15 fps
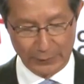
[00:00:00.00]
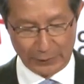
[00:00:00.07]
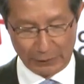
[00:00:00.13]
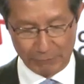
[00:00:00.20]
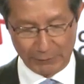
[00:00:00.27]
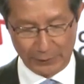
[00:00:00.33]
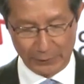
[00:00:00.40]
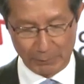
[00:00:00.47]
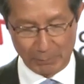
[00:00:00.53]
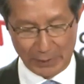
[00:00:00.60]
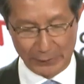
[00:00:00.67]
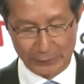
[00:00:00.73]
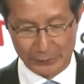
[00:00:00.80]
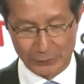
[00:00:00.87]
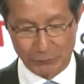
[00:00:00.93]
I think
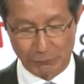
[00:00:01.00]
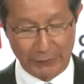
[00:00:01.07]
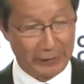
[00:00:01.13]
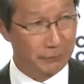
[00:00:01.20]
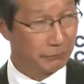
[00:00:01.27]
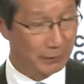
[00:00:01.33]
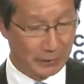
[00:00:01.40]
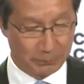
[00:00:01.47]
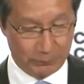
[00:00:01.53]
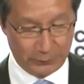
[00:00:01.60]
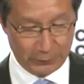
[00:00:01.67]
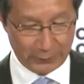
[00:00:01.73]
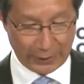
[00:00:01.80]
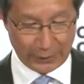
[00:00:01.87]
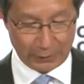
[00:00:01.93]
my new friends
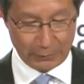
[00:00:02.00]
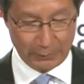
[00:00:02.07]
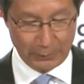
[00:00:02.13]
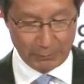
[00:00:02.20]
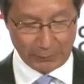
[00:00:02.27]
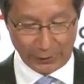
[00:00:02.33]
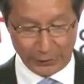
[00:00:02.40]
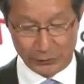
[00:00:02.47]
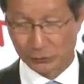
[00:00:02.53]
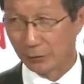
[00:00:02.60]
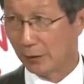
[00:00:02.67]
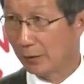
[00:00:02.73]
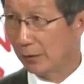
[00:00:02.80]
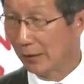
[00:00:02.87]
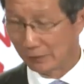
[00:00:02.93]
from Tech
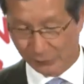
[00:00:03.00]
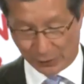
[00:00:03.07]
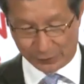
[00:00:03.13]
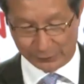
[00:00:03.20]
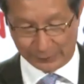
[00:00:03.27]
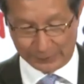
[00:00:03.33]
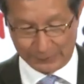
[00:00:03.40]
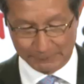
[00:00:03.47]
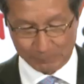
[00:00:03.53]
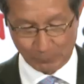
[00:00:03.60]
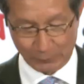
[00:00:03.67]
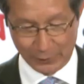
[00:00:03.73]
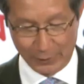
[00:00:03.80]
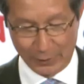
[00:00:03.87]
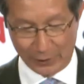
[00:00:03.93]
Mahindra and Tata
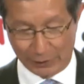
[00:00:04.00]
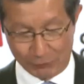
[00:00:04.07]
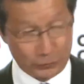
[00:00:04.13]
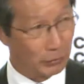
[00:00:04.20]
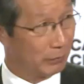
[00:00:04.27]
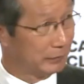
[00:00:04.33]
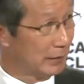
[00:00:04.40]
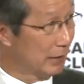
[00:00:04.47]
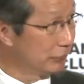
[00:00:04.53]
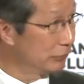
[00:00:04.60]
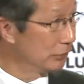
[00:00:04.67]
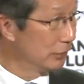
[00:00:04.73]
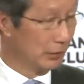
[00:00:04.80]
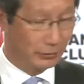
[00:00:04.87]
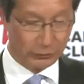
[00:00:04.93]
have joined
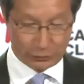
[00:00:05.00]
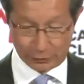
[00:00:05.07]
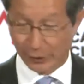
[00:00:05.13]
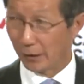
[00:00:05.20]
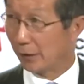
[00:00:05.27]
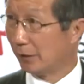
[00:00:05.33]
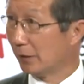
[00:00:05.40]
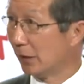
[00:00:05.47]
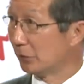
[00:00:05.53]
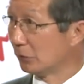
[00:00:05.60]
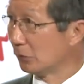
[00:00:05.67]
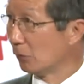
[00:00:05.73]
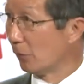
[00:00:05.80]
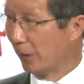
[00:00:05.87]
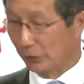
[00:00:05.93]
us today. I don't
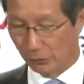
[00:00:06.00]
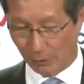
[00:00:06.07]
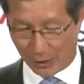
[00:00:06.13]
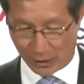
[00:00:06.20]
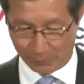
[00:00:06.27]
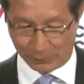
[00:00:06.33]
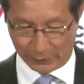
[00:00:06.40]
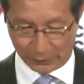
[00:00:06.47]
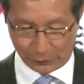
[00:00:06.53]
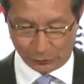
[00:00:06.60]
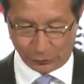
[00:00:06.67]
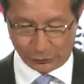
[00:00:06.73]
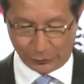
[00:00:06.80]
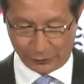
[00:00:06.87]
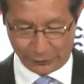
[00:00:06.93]
know where you are, but I
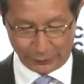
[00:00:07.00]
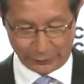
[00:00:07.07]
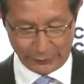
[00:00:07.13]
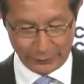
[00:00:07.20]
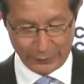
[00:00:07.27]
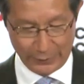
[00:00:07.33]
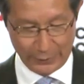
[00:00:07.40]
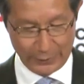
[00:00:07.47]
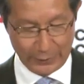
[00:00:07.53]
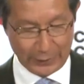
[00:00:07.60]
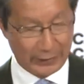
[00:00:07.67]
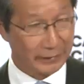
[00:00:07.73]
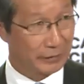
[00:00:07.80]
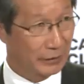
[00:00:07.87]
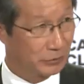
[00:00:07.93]
know you're here,
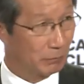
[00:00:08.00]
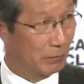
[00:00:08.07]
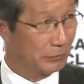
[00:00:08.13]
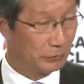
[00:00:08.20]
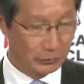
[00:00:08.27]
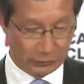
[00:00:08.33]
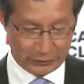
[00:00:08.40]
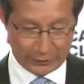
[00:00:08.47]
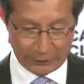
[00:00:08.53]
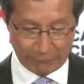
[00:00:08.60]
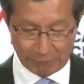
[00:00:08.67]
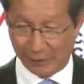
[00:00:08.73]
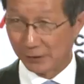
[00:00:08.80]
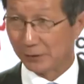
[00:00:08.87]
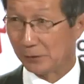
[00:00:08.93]
and I just want to say
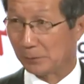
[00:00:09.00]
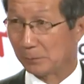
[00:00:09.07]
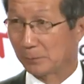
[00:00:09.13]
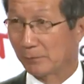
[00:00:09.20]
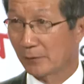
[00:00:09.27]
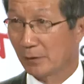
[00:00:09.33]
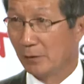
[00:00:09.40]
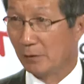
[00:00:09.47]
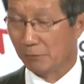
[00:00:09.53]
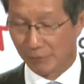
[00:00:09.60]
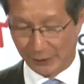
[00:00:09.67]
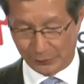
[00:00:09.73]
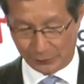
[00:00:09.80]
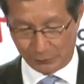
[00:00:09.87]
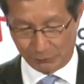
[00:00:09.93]
thank you.
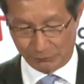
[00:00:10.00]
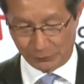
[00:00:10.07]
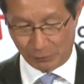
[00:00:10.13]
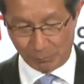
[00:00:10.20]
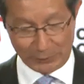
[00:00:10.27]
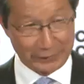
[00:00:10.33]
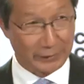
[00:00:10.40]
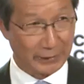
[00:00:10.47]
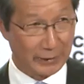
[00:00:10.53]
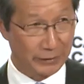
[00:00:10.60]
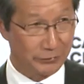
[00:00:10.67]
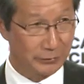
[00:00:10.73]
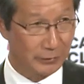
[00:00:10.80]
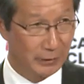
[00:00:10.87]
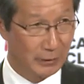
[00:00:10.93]
Thank you for meeting
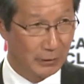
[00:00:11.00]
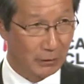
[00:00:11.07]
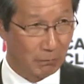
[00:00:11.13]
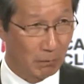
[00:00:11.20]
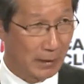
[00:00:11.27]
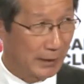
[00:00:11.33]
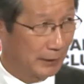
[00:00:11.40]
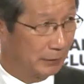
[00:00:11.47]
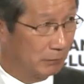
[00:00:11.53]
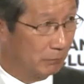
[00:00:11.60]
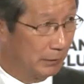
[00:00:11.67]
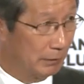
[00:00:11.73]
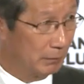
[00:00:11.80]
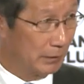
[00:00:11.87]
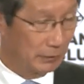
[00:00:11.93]
us while
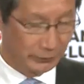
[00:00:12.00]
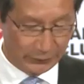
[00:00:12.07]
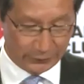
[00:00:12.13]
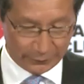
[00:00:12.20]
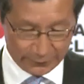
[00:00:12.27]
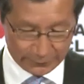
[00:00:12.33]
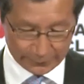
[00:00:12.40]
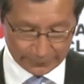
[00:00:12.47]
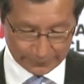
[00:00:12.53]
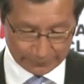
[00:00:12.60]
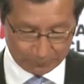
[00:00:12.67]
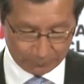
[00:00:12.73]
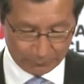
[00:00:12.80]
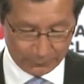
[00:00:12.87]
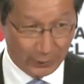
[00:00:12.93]
we were in India.
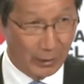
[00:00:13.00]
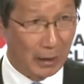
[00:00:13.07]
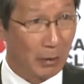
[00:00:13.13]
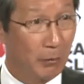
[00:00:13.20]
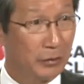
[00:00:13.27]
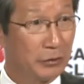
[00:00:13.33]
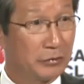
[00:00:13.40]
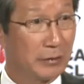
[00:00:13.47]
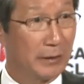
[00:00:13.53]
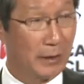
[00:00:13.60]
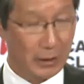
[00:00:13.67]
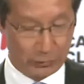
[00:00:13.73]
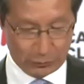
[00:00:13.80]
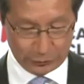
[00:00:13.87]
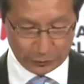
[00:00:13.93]
I want to say
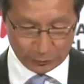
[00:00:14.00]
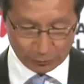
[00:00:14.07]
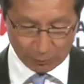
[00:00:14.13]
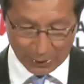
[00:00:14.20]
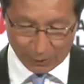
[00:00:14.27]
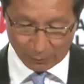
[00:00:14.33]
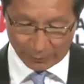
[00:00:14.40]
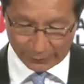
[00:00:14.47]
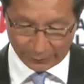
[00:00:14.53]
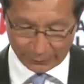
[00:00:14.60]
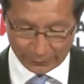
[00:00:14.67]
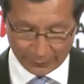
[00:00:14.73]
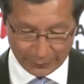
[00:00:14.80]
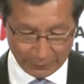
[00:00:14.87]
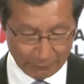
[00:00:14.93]
hello to Huawei.
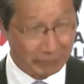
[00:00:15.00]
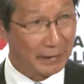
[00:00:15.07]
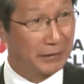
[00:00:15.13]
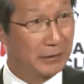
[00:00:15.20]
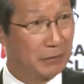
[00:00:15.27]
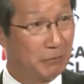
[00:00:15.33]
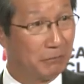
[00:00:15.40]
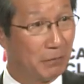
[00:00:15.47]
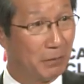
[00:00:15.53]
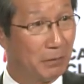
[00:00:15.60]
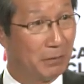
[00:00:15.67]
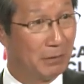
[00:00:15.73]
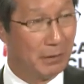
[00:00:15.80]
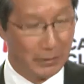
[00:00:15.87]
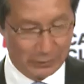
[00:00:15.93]
Thank you
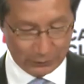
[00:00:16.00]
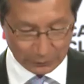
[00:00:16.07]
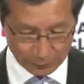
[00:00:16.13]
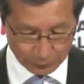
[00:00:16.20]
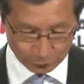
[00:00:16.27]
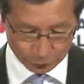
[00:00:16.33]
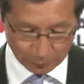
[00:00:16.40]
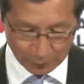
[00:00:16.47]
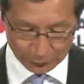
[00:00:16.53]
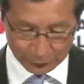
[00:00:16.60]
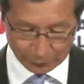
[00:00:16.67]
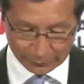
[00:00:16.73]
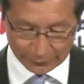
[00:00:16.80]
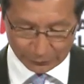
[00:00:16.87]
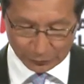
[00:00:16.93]
for
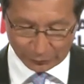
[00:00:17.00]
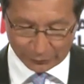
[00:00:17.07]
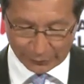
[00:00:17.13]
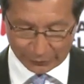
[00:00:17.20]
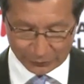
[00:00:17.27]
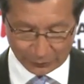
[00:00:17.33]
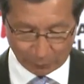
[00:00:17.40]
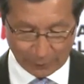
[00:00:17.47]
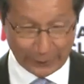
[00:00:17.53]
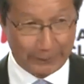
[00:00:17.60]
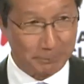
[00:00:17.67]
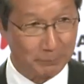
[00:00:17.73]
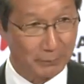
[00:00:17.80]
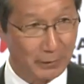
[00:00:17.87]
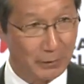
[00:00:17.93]
co-sponsoring today's
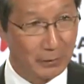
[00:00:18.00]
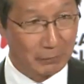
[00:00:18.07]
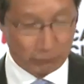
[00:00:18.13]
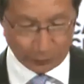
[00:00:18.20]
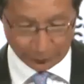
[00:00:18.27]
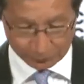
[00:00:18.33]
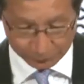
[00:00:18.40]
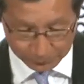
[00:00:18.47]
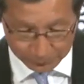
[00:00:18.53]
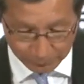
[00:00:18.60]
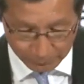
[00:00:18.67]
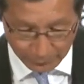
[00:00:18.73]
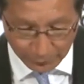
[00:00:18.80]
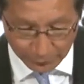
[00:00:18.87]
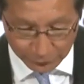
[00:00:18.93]
event with
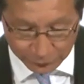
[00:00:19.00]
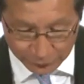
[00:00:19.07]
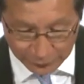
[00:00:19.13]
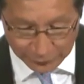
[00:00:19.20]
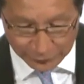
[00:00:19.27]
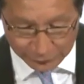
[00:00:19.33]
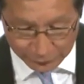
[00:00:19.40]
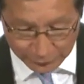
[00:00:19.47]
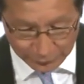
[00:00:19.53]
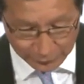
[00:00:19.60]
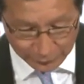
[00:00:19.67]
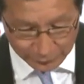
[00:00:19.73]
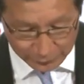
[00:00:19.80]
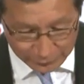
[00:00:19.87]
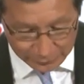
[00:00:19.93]

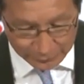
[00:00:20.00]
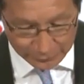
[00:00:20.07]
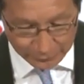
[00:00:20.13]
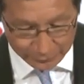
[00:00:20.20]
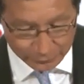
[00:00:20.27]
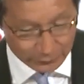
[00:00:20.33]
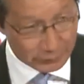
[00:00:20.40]
CCEGA.